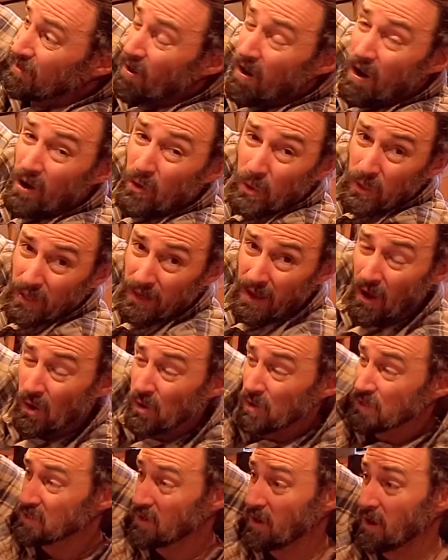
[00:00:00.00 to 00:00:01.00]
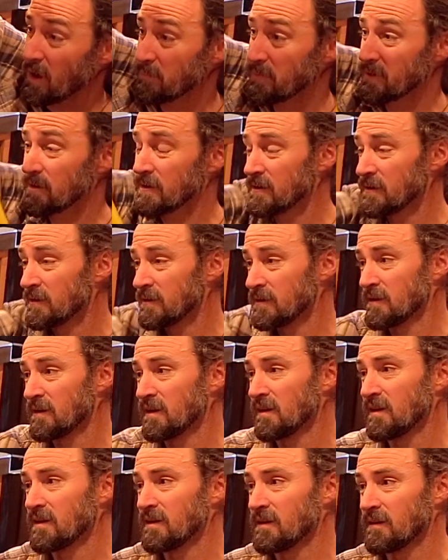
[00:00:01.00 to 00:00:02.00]
concrete countertop.
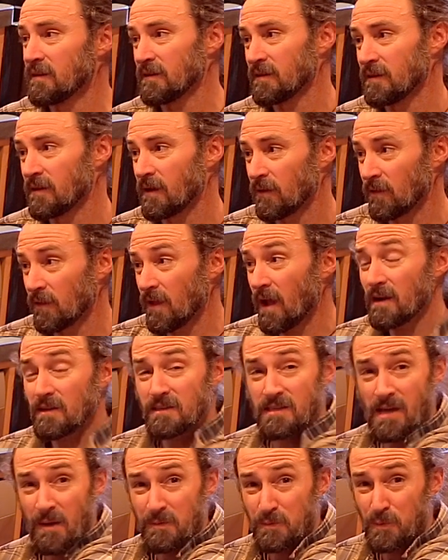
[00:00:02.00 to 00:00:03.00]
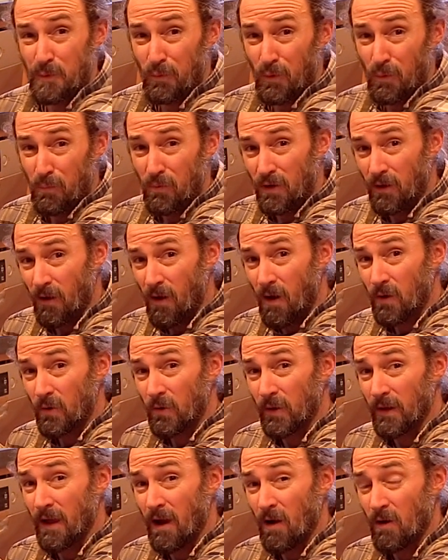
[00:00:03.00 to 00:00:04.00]
A lot of times people will put a
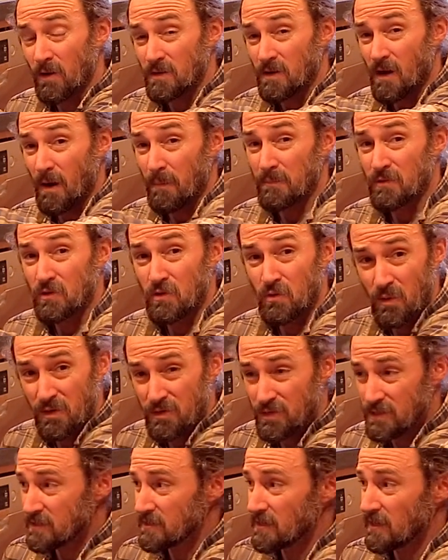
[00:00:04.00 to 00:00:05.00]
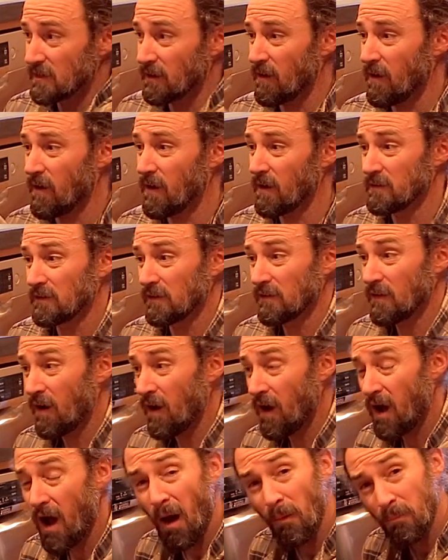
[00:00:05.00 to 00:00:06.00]
concrete countertop 2 inches thick on
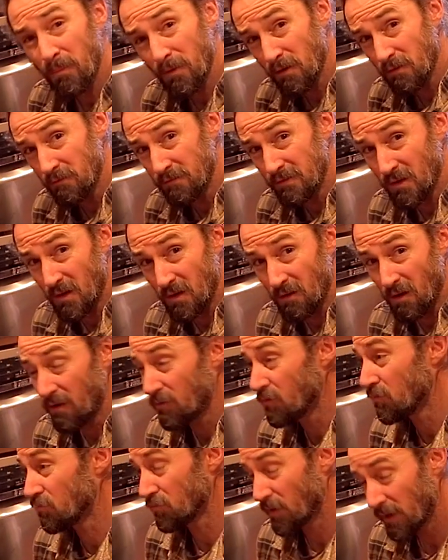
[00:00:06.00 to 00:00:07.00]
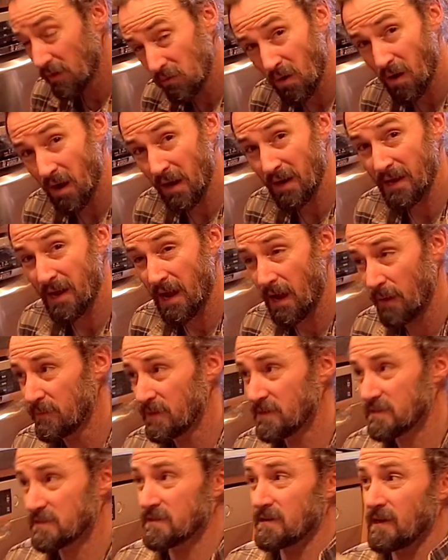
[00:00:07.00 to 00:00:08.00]
top of their regular height
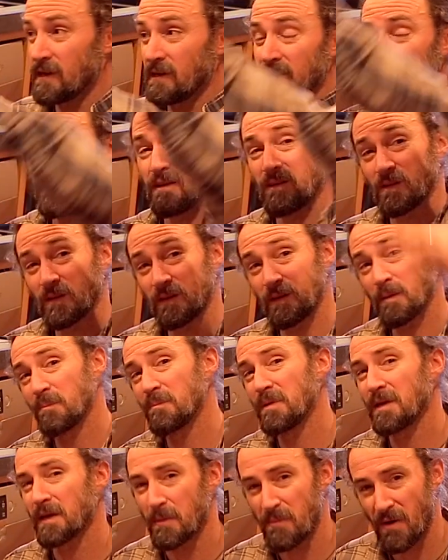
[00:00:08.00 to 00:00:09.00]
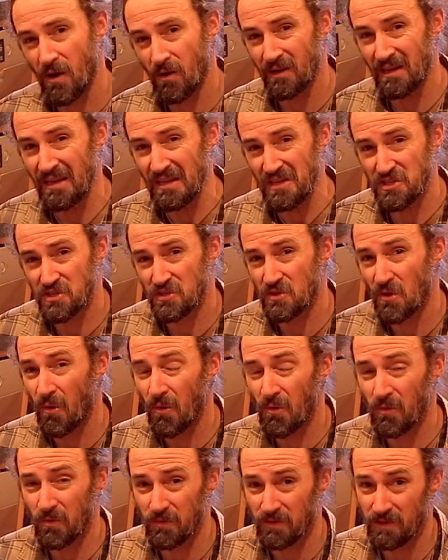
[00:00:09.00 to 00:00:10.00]
cabinets, and it'll end up being about 1 inch
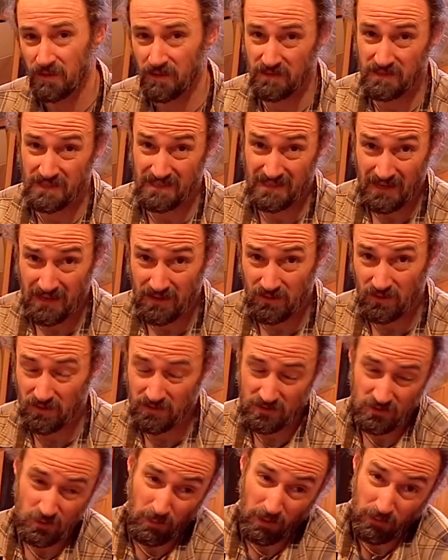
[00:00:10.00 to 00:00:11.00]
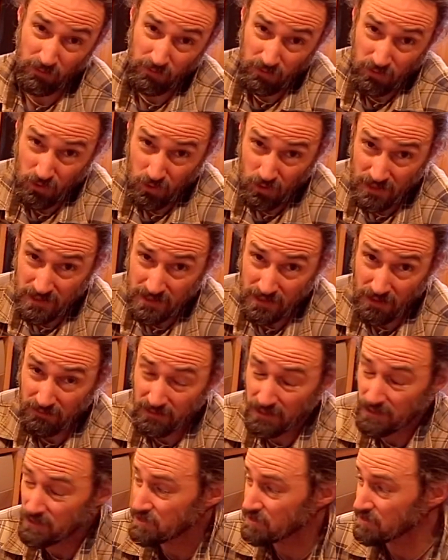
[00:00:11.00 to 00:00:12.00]
taller than standard, so about
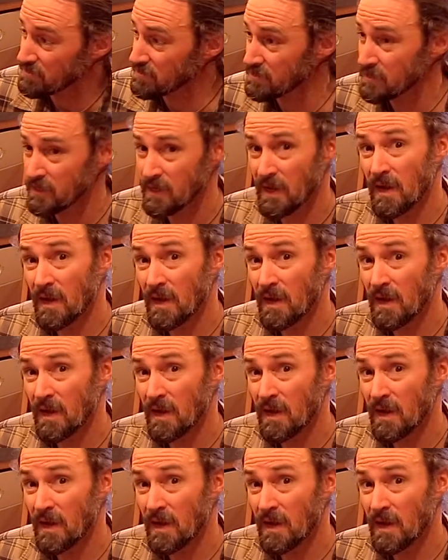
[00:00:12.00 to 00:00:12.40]
37 inches,